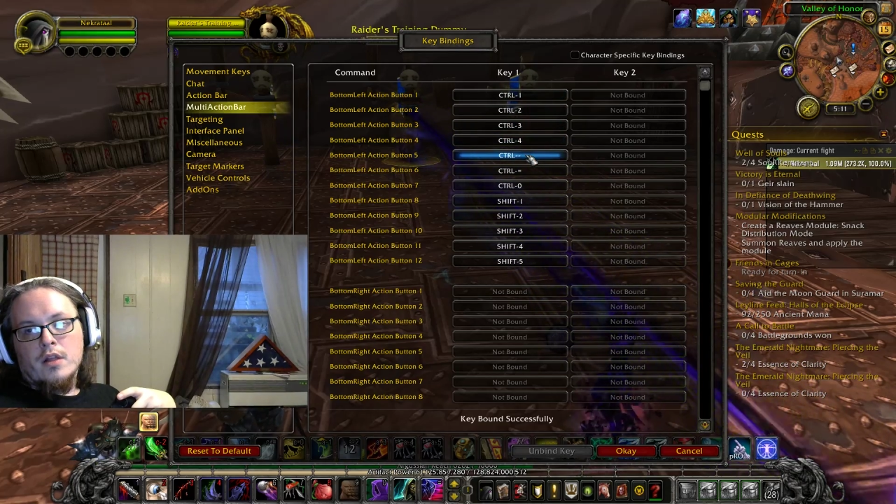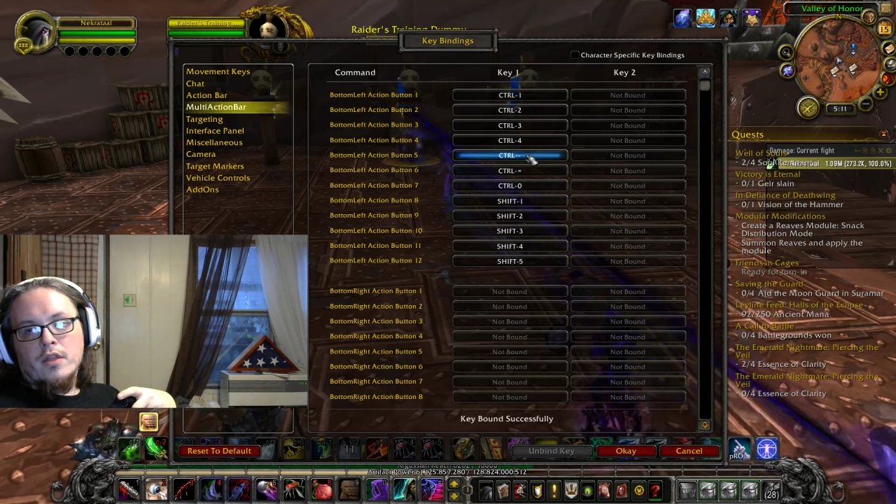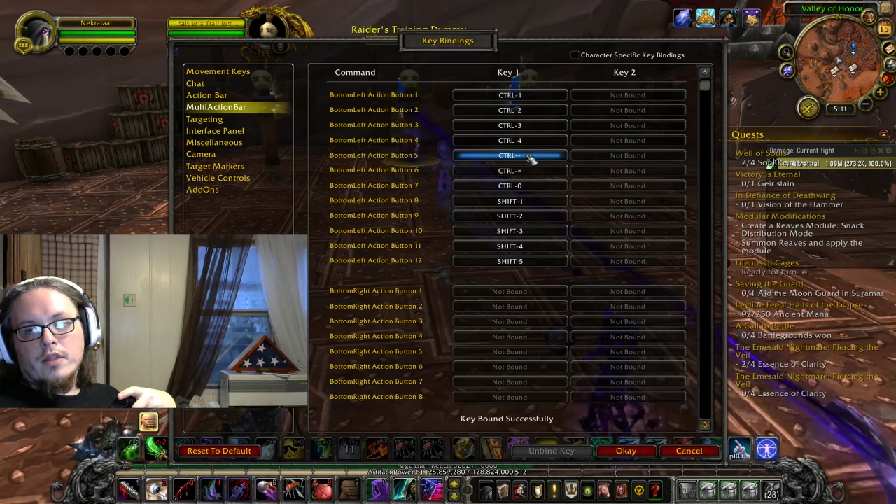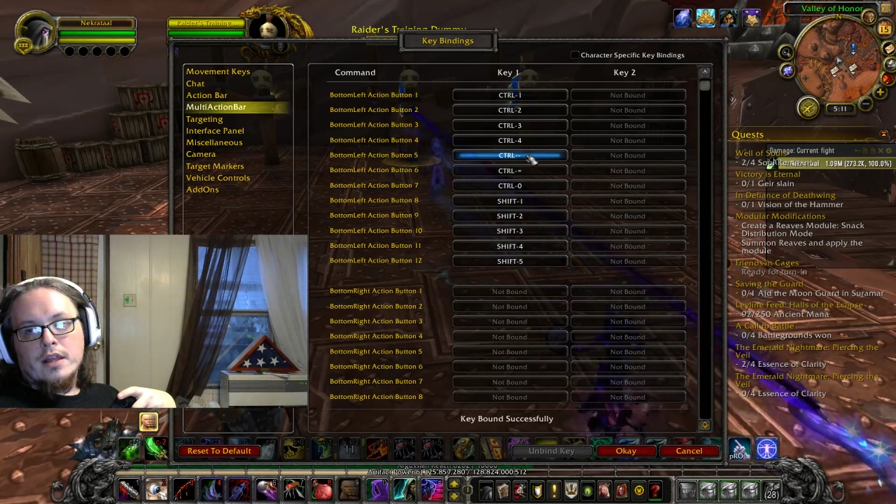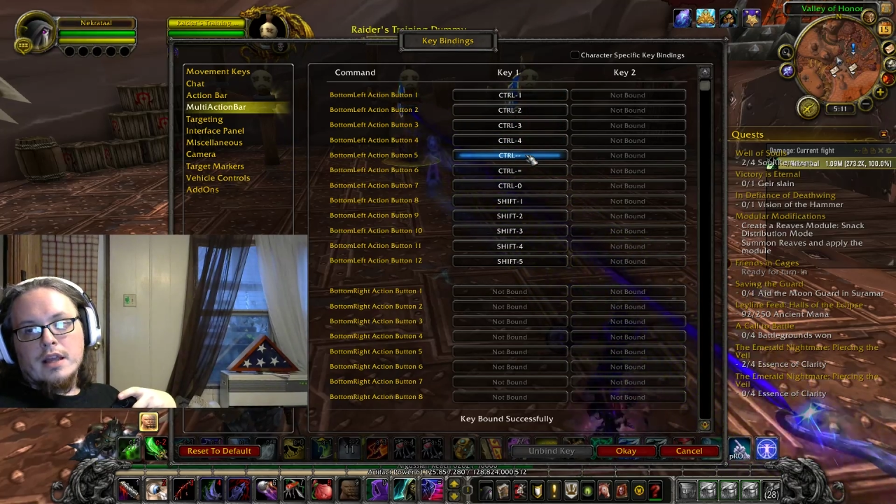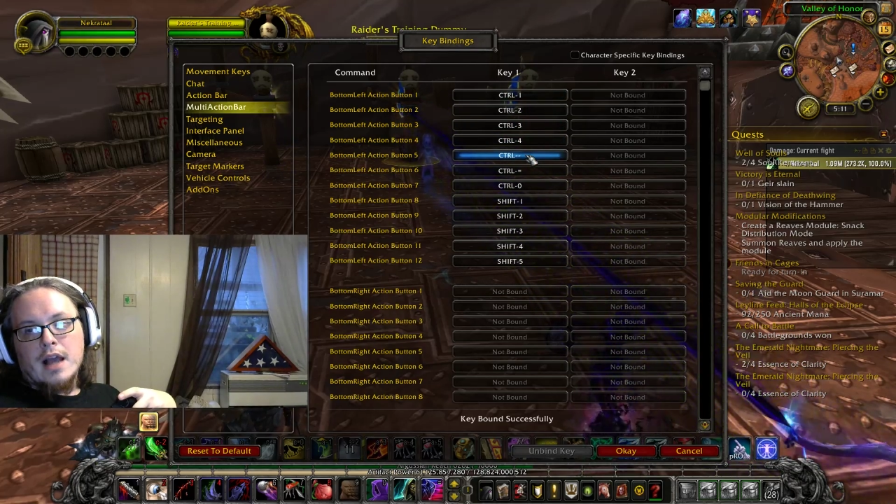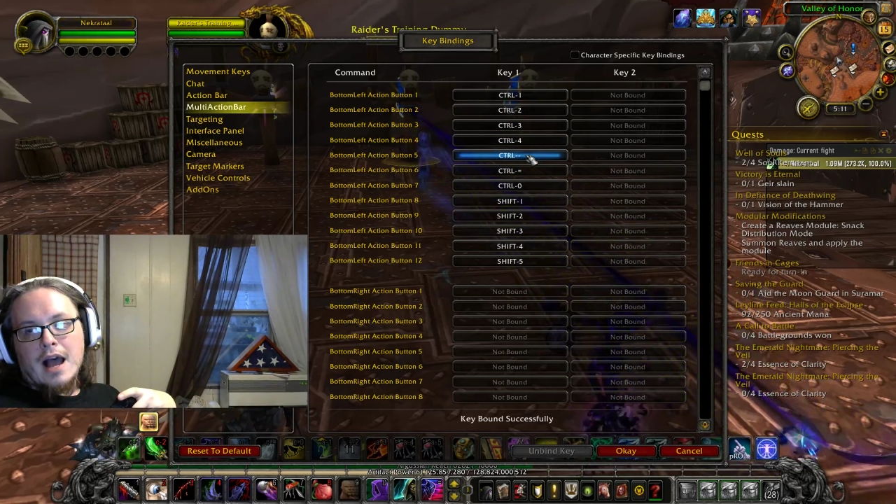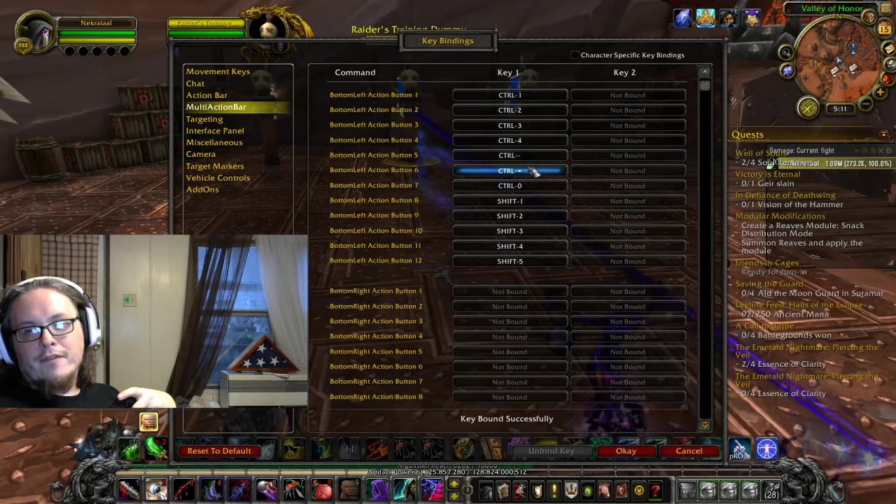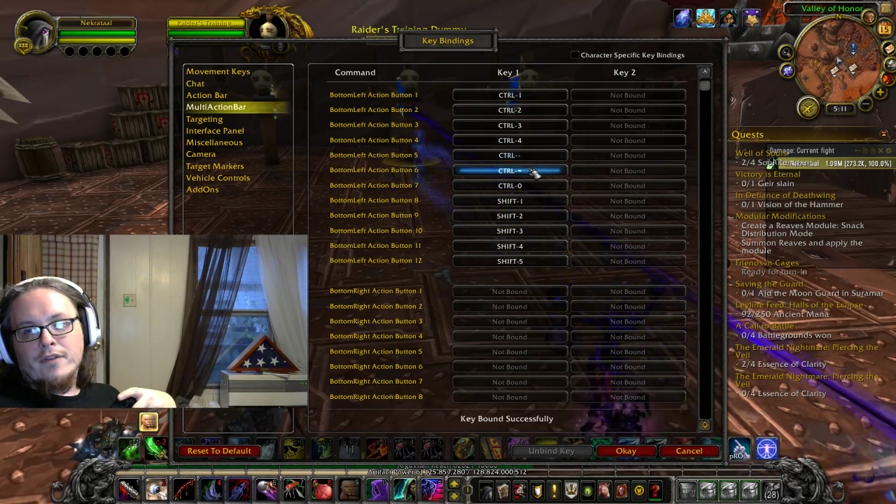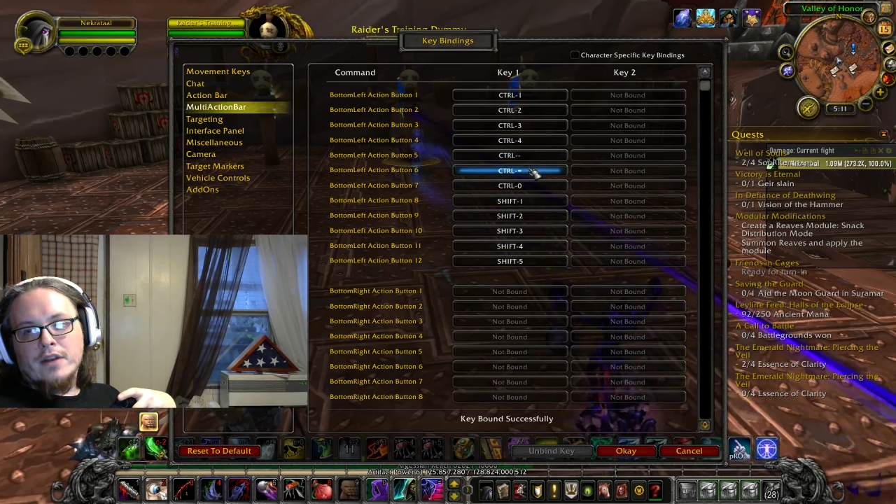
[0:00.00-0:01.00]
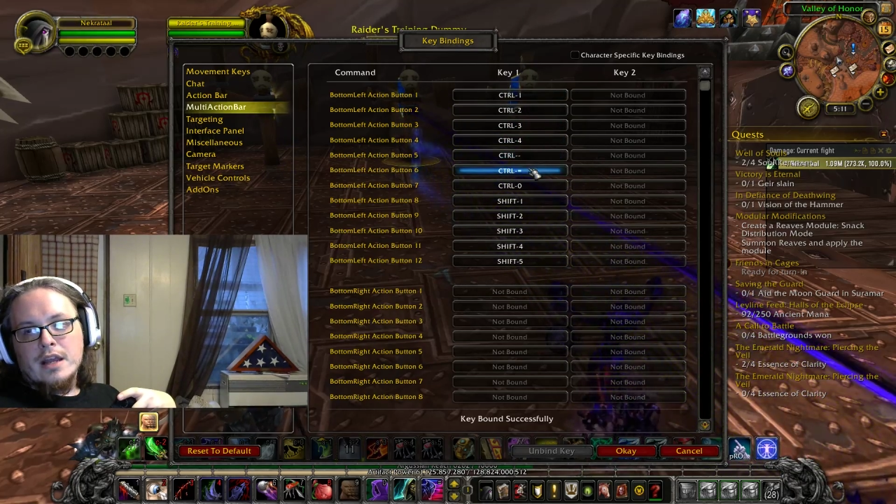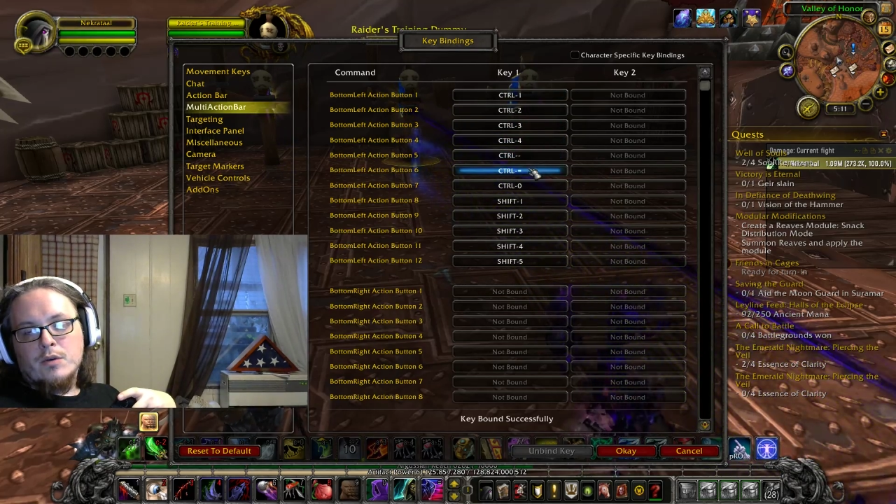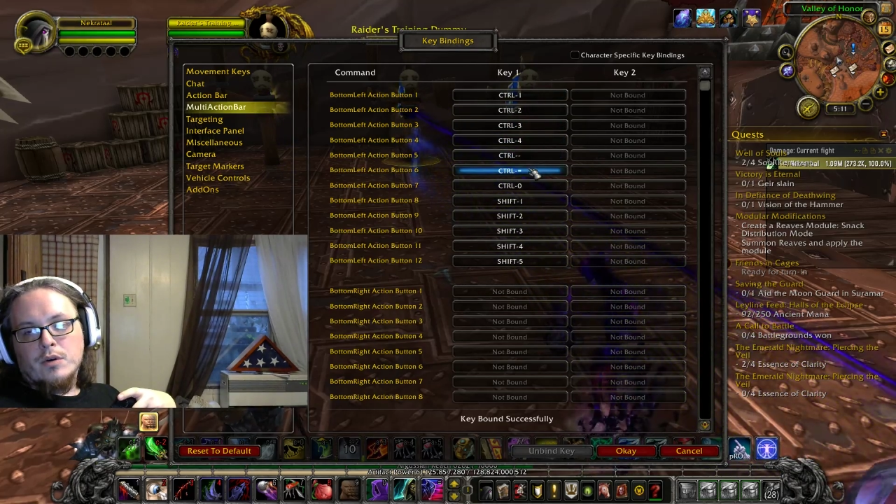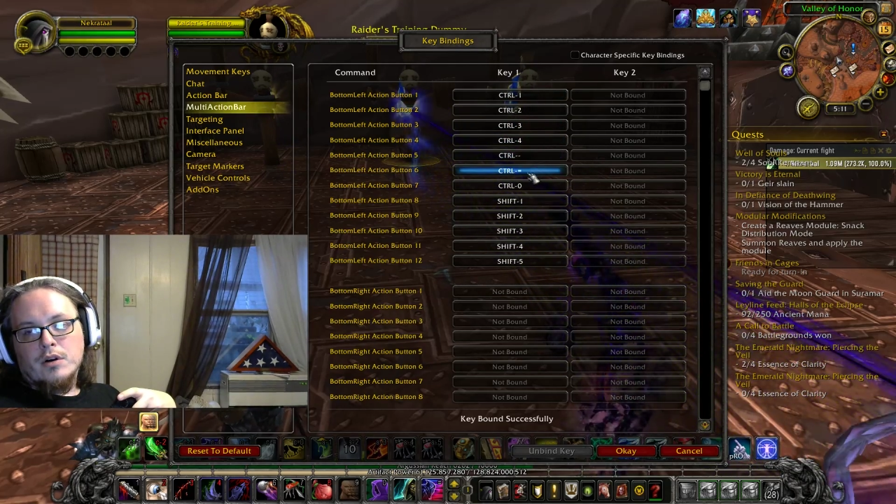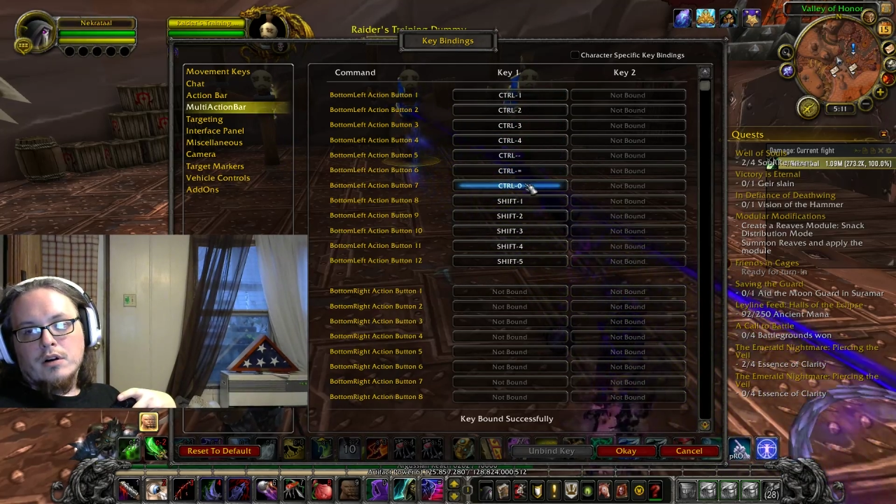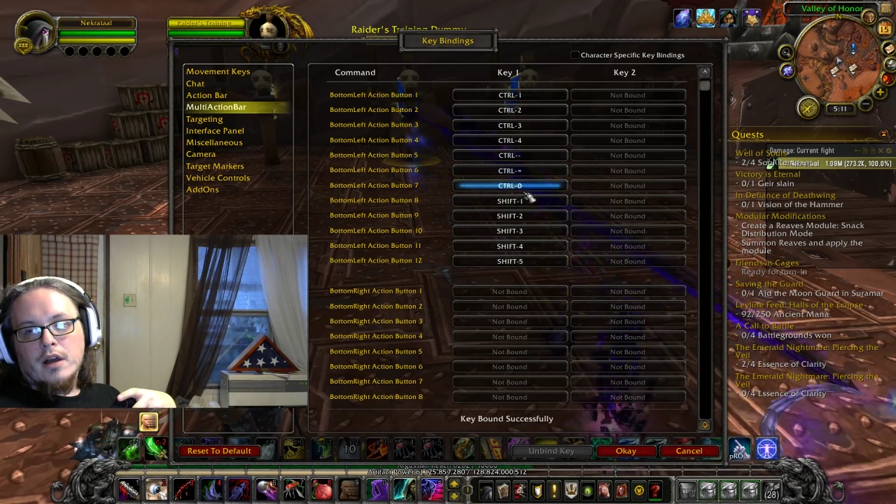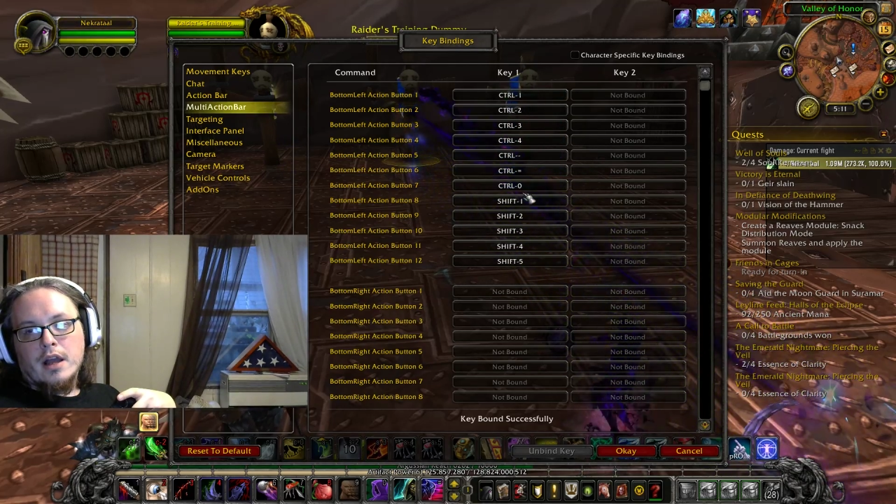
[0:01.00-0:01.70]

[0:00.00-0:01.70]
then the hyphen equal,